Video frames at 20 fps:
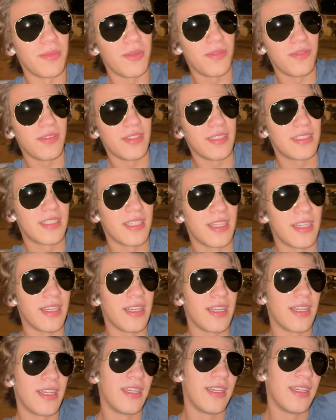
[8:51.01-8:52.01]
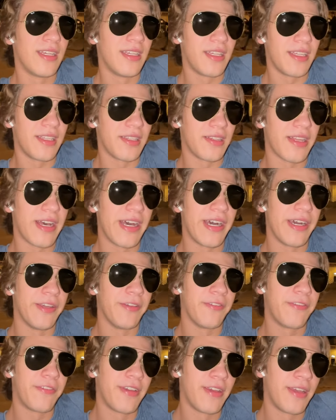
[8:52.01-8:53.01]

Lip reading: movies and life.